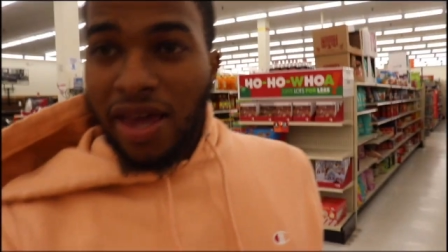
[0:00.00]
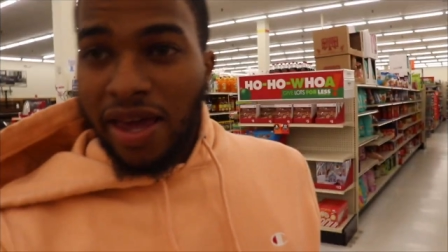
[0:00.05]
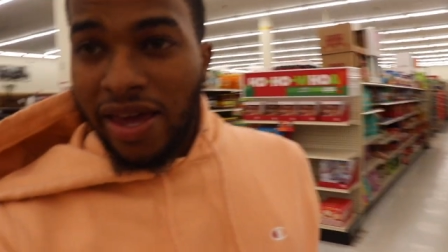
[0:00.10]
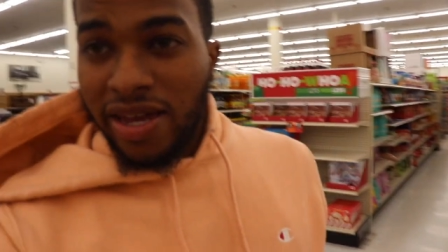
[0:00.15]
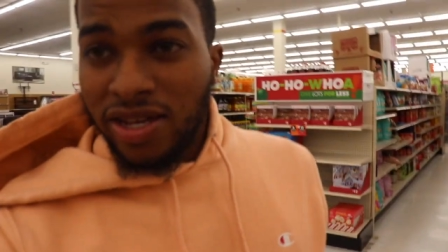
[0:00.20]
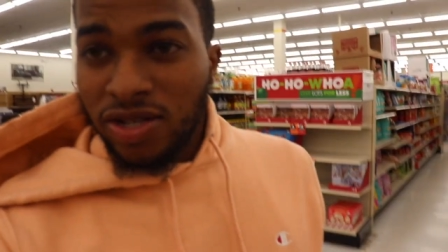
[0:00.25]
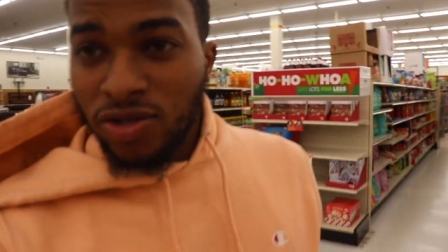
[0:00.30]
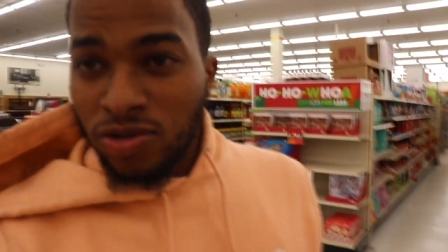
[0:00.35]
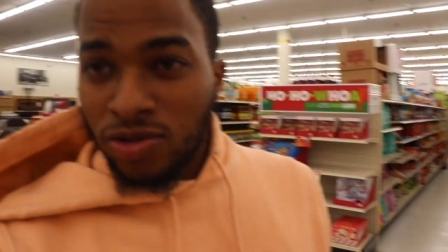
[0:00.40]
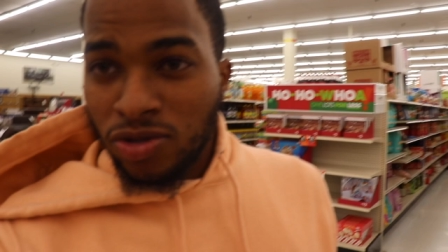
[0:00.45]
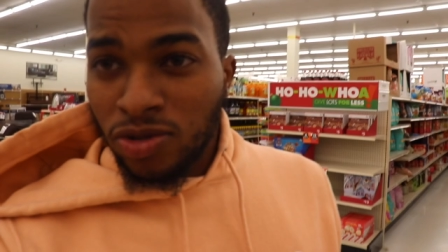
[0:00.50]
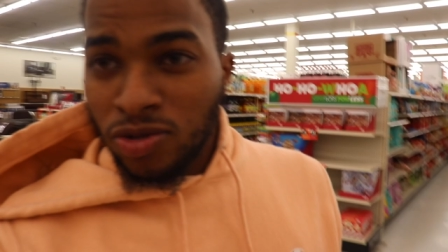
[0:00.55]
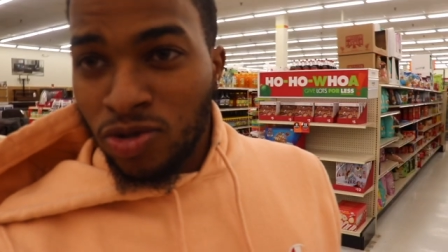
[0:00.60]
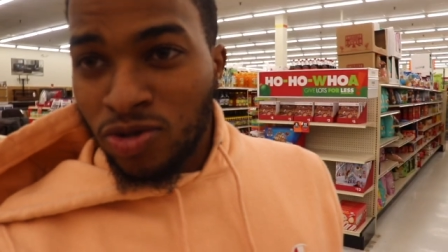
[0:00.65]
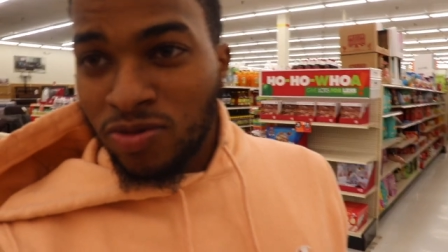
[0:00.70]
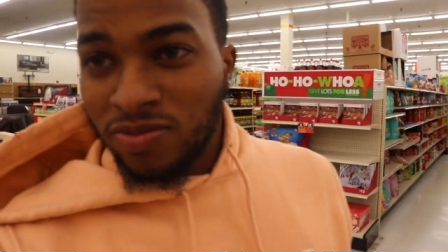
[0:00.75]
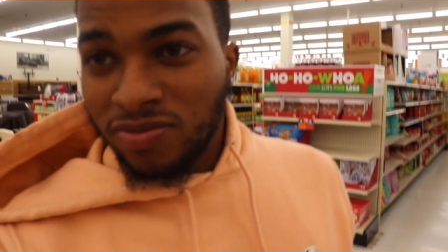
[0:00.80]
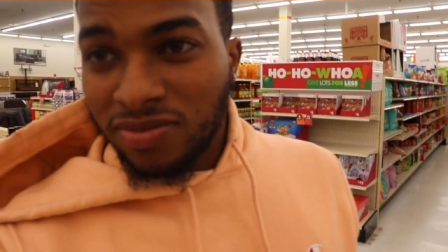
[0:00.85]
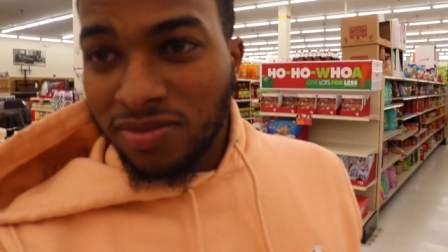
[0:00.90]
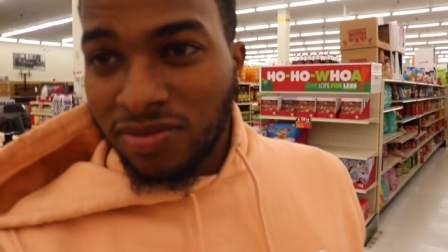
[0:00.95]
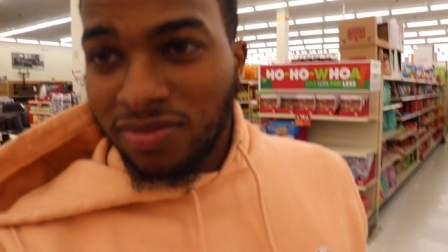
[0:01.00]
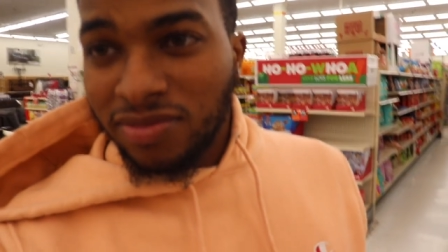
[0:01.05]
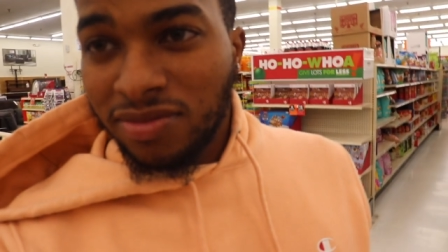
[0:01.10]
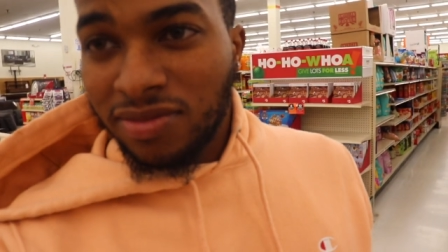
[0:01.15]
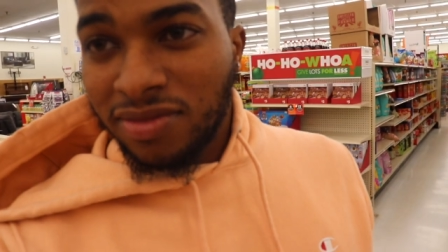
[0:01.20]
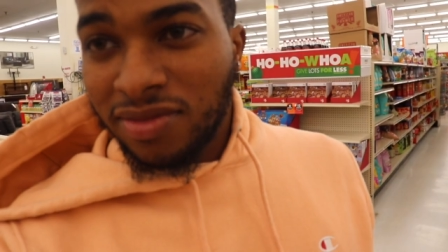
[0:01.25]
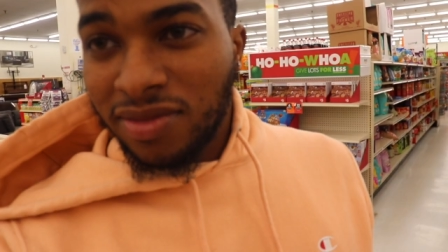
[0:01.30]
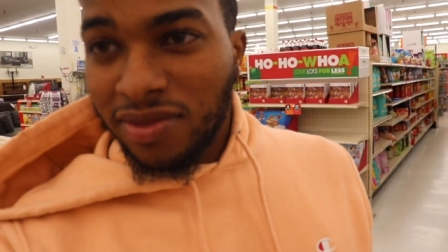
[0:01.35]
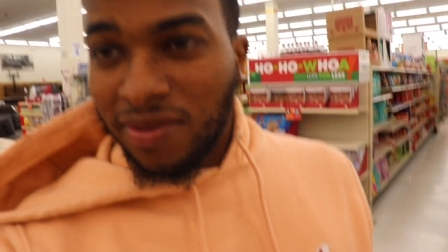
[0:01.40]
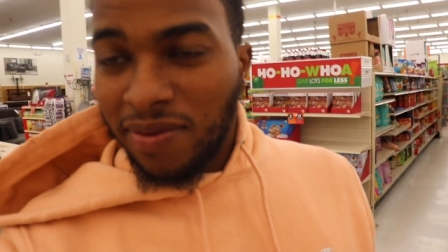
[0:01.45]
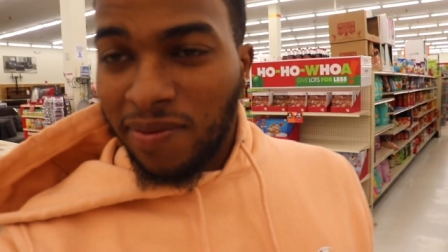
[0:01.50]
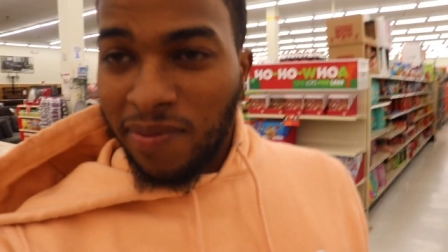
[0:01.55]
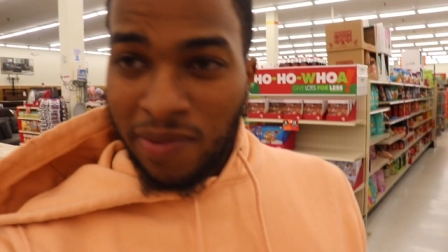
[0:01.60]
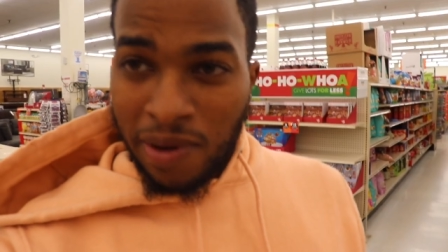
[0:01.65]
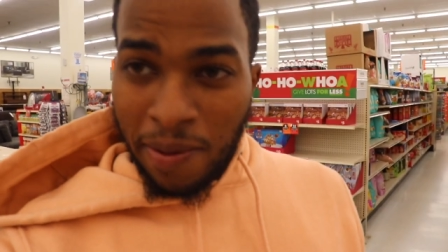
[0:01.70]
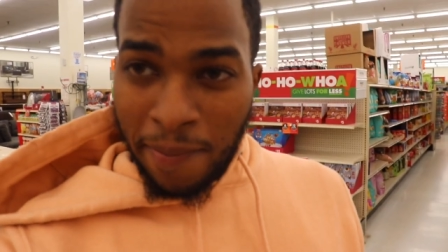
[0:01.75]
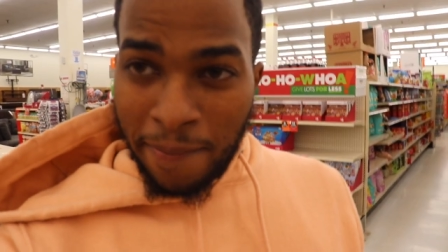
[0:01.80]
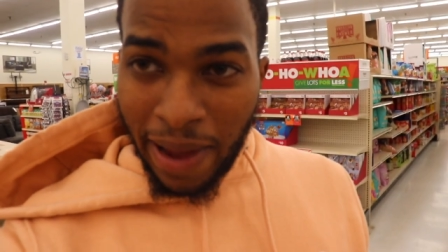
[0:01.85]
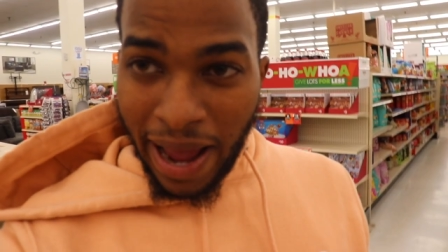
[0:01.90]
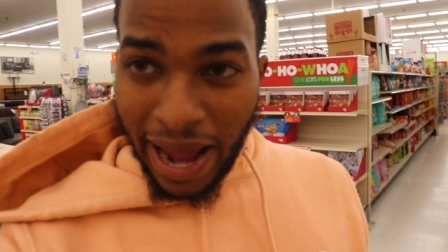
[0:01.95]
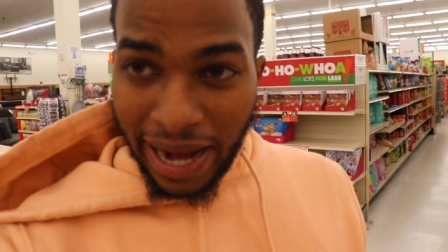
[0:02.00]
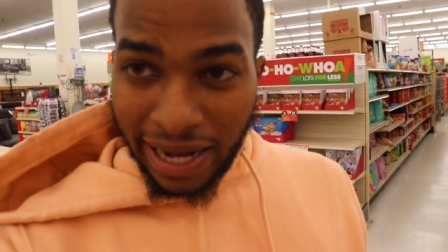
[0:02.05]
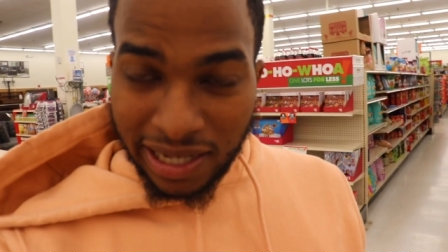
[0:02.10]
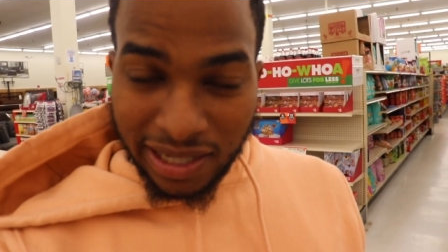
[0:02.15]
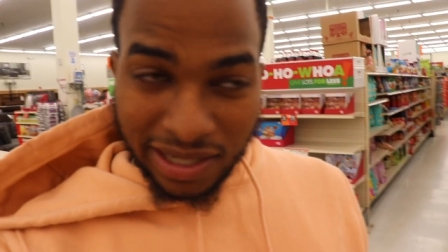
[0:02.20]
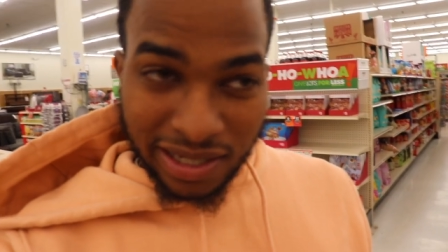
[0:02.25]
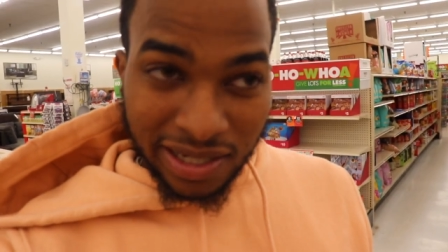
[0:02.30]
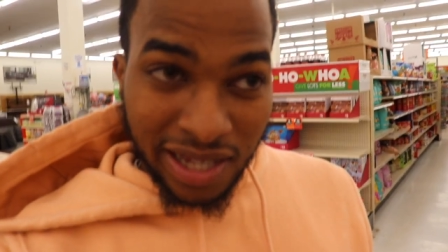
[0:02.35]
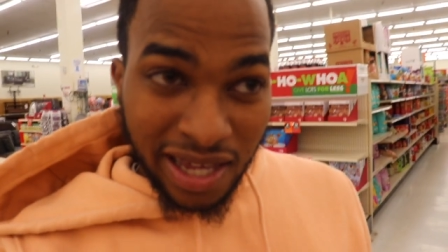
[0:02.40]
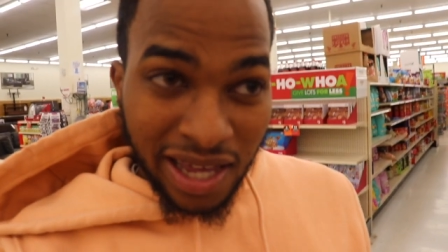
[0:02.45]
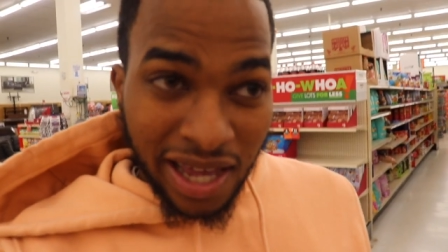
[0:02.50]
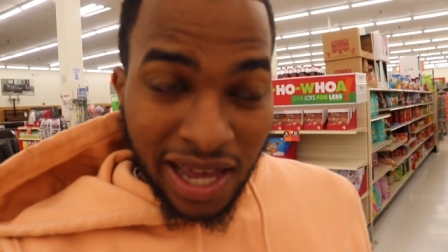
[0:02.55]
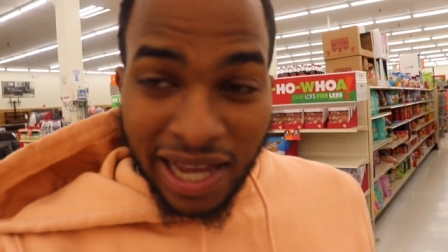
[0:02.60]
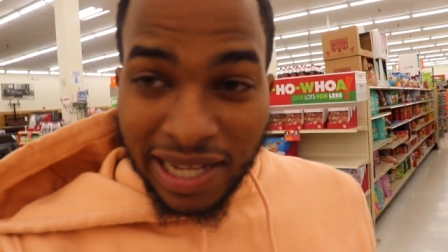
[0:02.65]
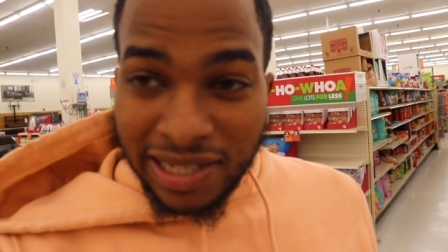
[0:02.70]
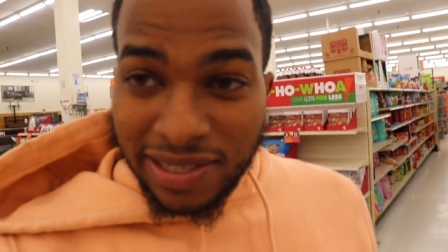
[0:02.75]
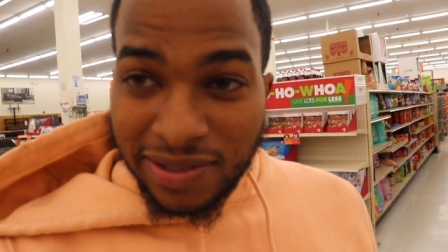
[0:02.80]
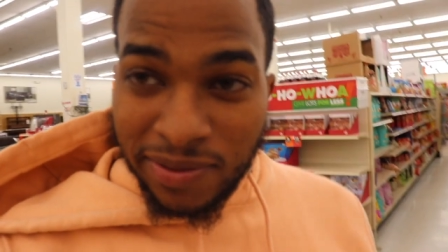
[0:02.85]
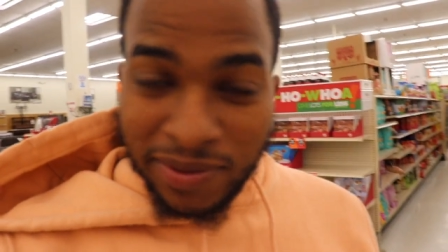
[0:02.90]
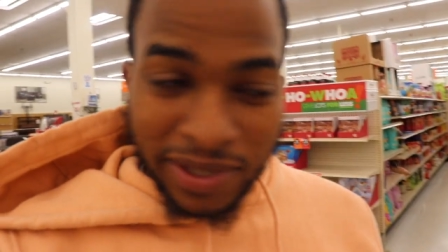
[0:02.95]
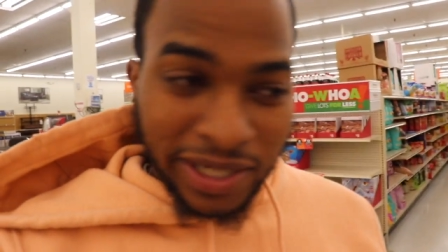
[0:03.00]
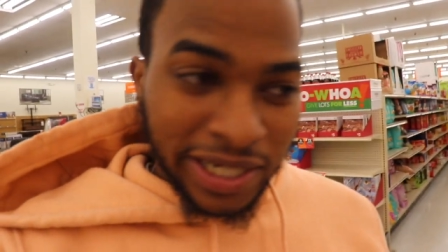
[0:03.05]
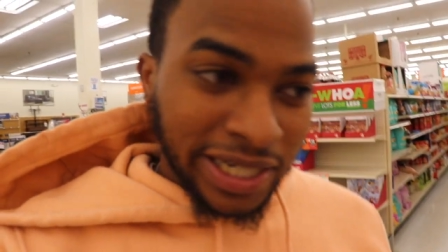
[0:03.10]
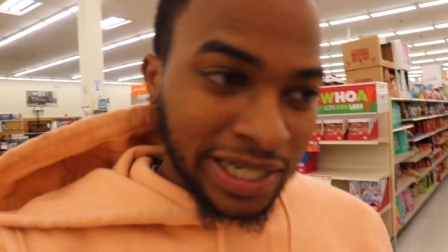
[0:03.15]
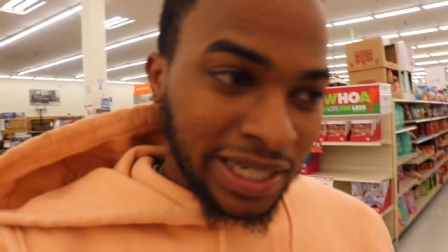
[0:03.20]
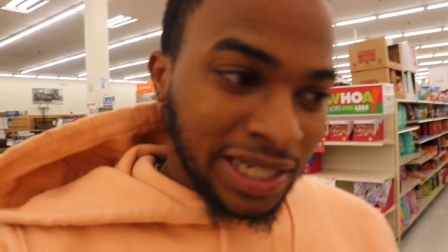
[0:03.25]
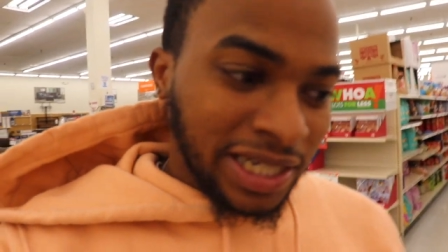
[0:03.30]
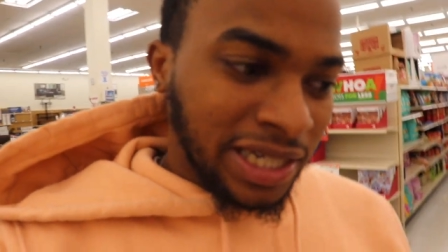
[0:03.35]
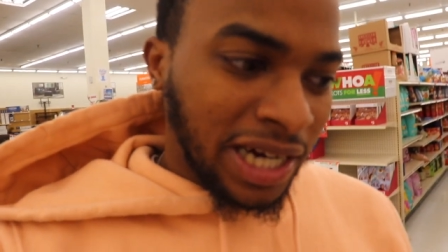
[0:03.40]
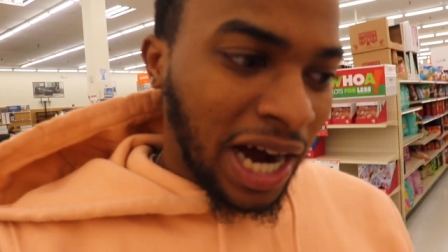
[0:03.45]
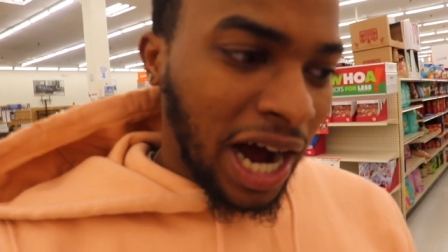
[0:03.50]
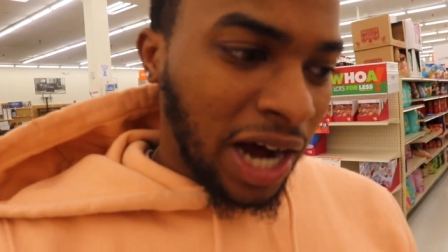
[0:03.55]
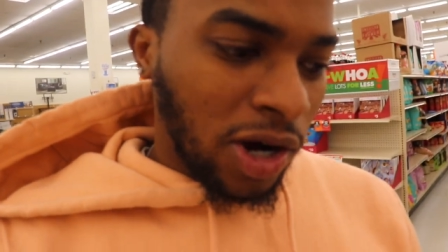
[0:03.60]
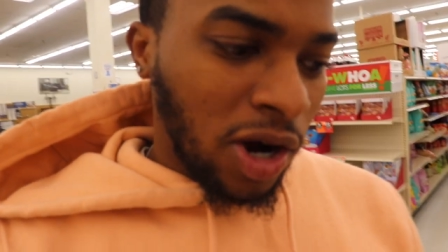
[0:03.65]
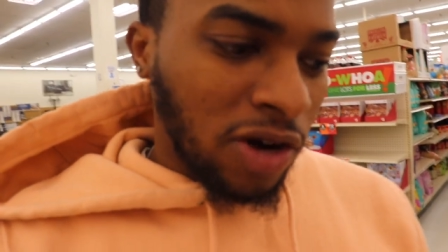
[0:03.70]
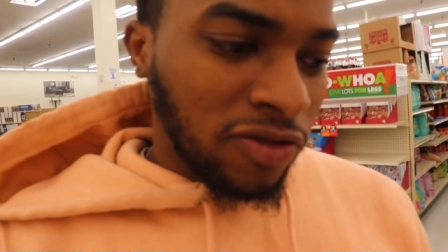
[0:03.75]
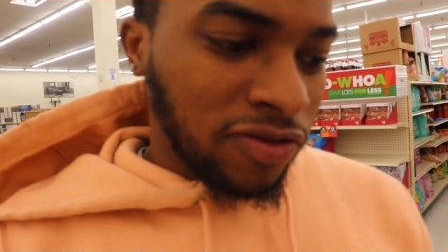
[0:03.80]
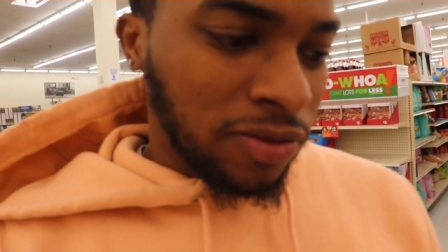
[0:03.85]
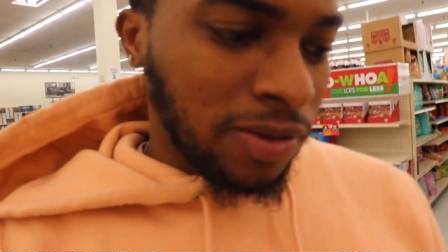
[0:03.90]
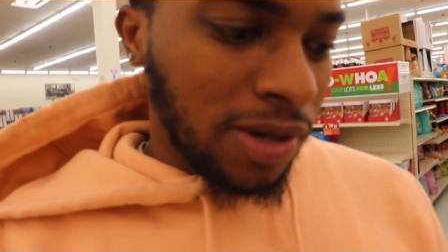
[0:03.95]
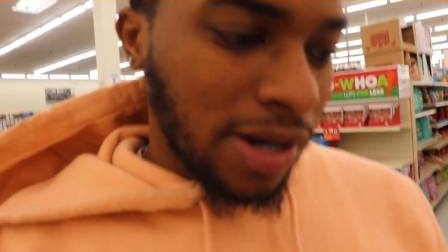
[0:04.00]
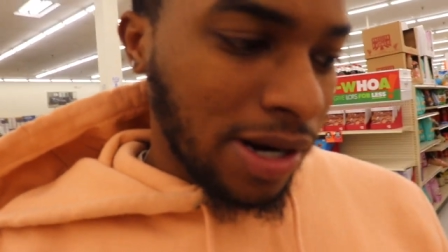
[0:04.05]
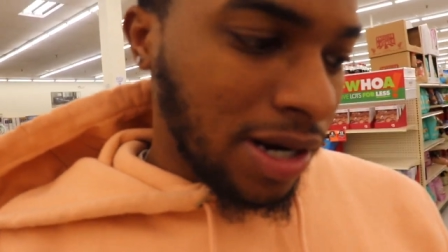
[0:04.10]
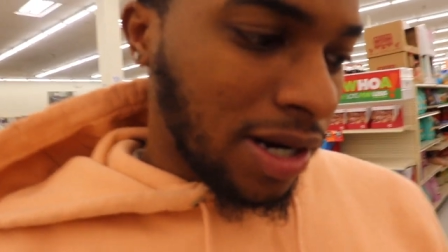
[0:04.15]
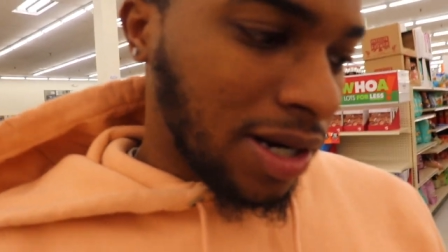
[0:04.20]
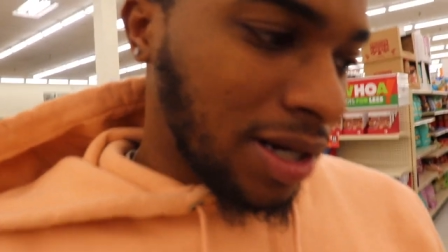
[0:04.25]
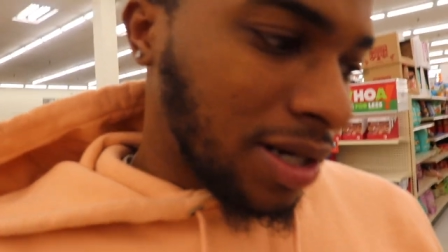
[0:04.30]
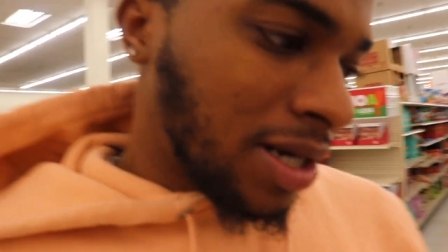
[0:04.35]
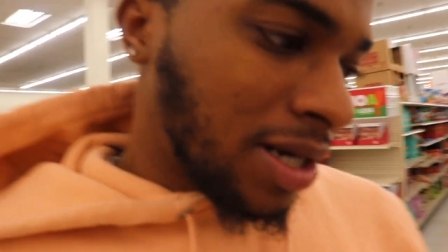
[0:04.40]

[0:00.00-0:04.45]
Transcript: 2. Hey YouTube, we're back. We got off work